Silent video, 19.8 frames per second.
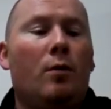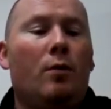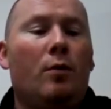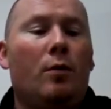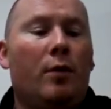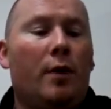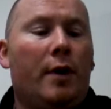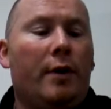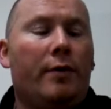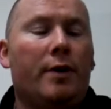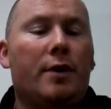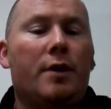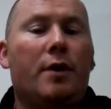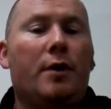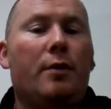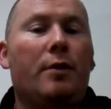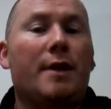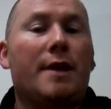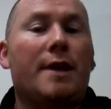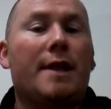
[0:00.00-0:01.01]
we'll give it to
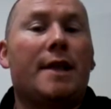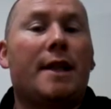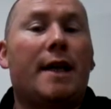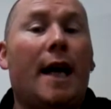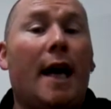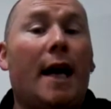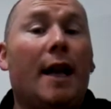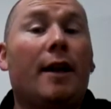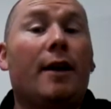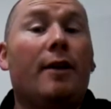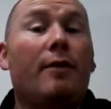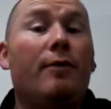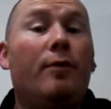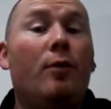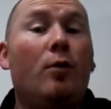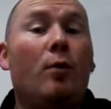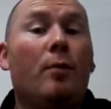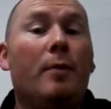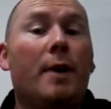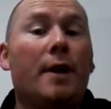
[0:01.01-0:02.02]
you in scalic
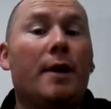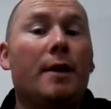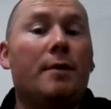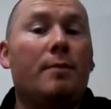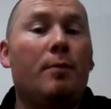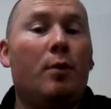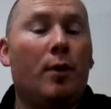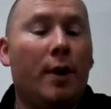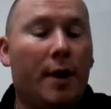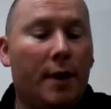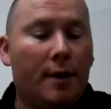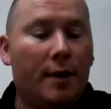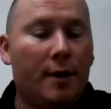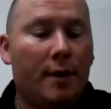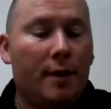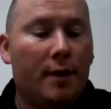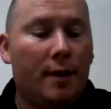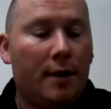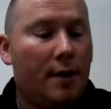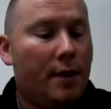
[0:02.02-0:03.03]
form at this point.
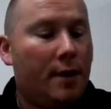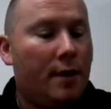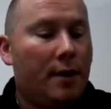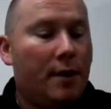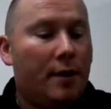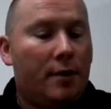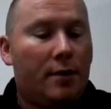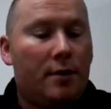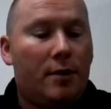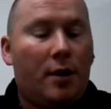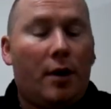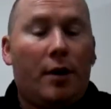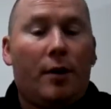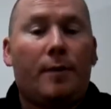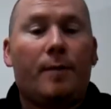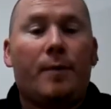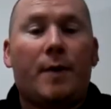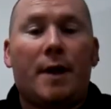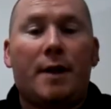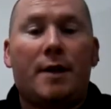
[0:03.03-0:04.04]
So
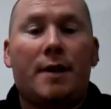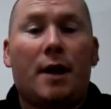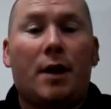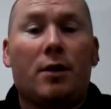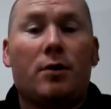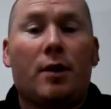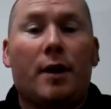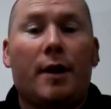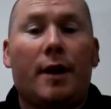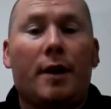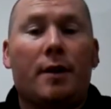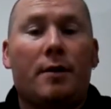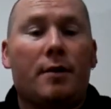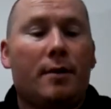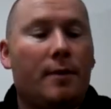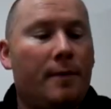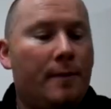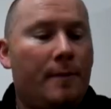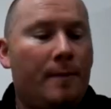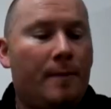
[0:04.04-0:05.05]
it sounds like
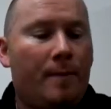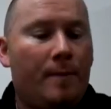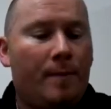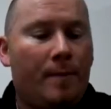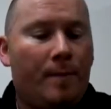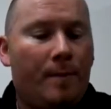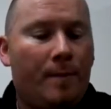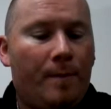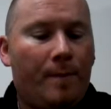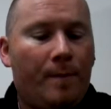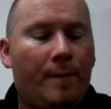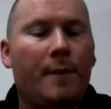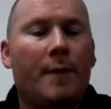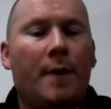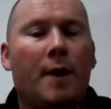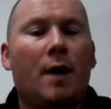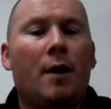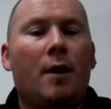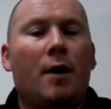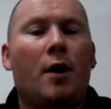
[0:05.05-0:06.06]
this.
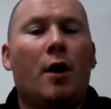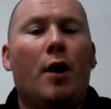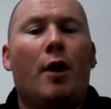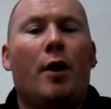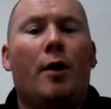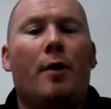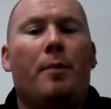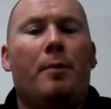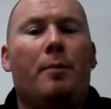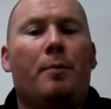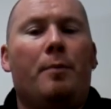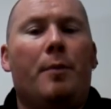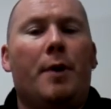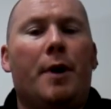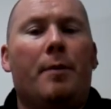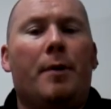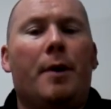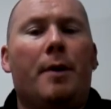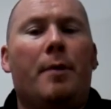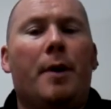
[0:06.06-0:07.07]

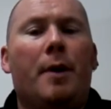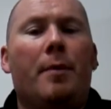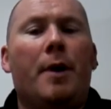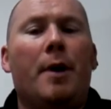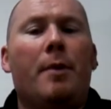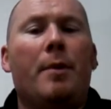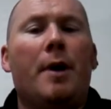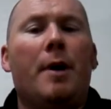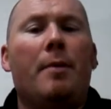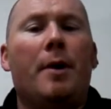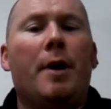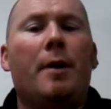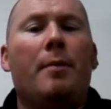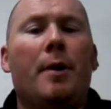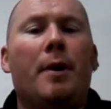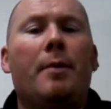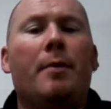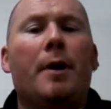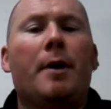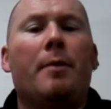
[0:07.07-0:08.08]
Me, me, me, me, me, me,
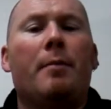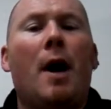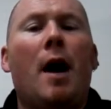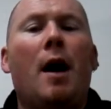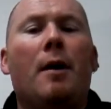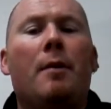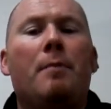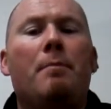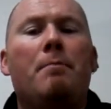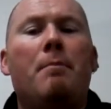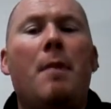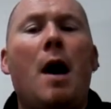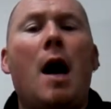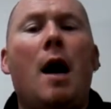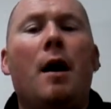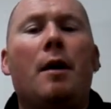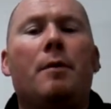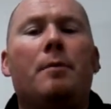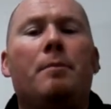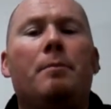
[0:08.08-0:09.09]
me, me, ma,
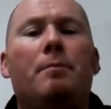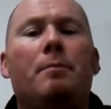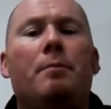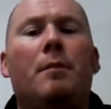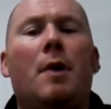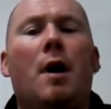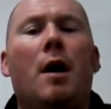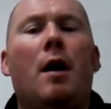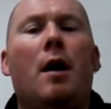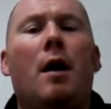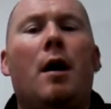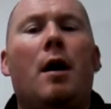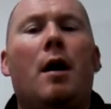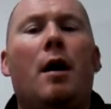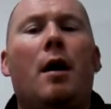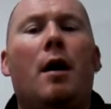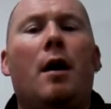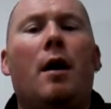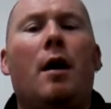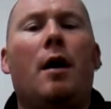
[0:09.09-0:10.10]
ma,
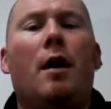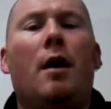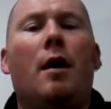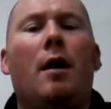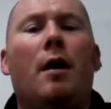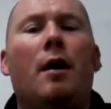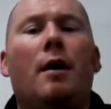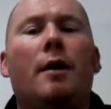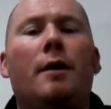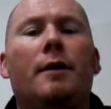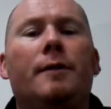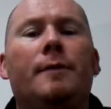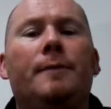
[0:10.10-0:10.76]
ma.